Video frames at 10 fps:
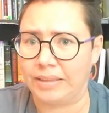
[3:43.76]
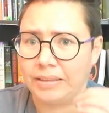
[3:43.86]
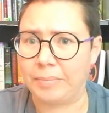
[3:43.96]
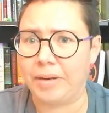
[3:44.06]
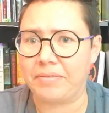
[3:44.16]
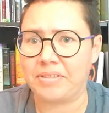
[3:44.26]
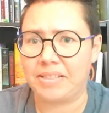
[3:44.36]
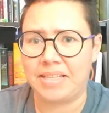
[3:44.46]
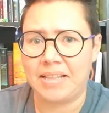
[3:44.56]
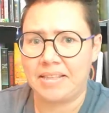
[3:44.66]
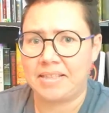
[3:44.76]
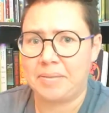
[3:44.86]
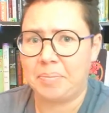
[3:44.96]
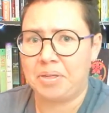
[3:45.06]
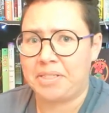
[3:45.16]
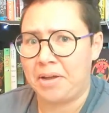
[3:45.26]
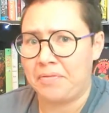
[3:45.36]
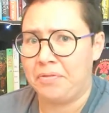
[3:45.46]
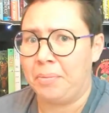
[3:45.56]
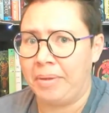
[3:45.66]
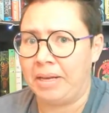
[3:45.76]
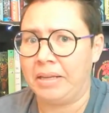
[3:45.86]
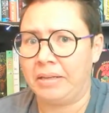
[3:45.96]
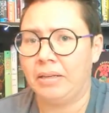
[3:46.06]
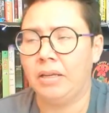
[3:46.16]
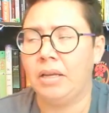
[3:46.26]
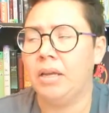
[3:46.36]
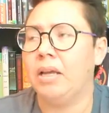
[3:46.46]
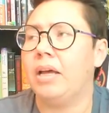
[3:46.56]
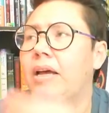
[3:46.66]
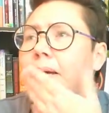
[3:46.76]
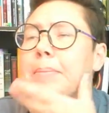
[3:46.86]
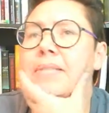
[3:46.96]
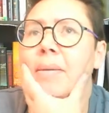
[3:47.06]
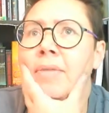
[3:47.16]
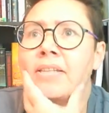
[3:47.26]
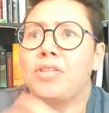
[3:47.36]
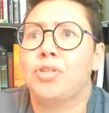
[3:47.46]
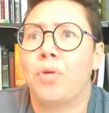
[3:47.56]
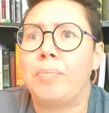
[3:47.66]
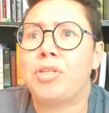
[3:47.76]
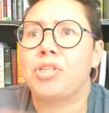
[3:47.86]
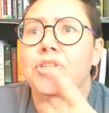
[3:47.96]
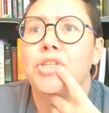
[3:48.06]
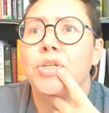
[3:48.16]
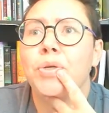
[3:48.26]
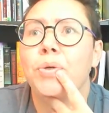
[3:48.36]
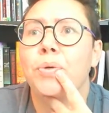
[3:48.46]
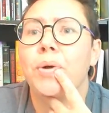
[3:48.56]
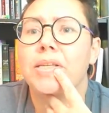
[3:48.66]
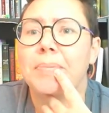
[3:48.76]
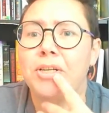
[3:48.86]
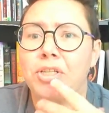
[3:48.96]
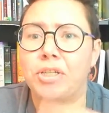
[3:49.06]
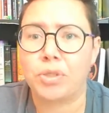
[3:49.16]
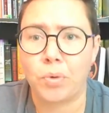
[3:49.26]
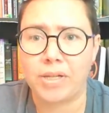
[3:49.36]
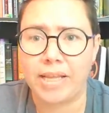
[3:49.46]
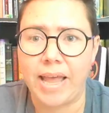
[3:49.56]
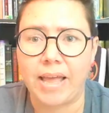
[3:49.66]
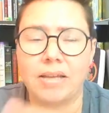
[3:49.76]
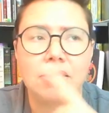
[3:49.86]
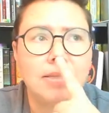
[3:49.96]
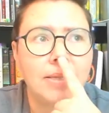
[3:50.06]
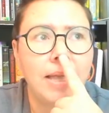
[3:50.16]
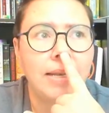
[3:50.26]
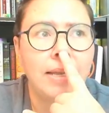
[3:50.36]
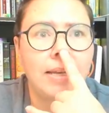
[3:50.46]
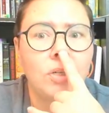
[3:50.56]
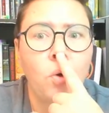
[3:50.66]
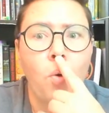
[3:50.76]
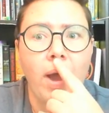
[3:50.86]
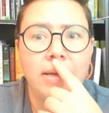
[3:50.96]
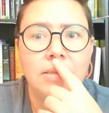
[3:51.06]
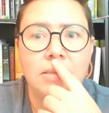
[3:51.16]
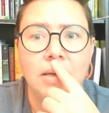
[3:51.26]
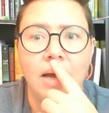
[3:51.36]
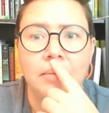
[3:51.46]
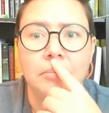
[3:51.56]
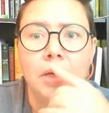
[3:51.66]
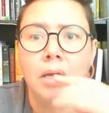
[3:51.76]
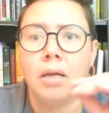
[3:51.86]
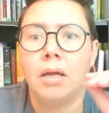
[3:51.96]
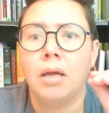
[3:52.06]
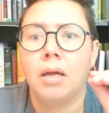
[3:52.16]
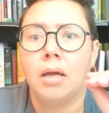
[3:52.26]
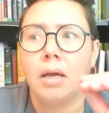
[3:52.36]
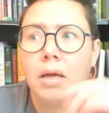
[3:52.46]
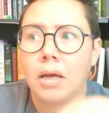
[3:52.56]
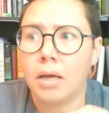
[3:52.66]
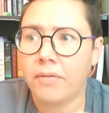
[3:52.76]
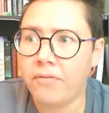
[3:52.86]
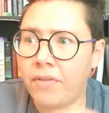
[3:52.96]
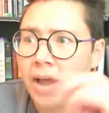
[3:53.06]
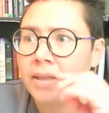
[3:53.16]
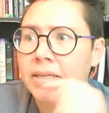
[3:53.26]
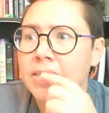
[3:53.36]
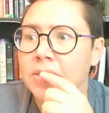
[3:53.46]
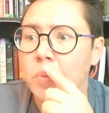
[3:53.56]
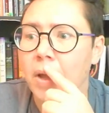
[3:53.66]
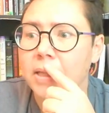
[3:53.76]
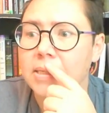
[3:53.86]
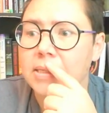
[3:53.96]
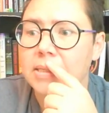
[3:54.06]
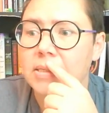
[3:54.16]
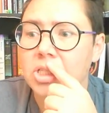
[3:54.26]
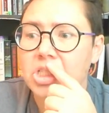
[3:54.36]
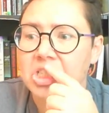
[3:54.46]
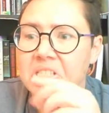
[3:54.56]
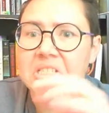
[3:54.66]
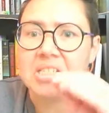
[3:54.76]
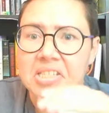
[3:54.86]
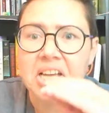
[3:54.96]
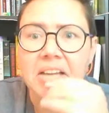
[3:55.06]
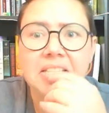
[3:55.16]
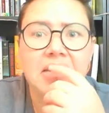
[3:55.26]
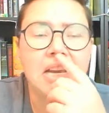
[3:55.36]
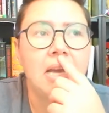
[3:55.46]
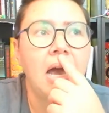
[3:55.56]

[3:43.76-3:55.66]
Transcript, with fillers: I'm gonna have to set this book down for a minute um, some of the descriptions too, especially toward the end, can get quite um, violent as well as just disgusting.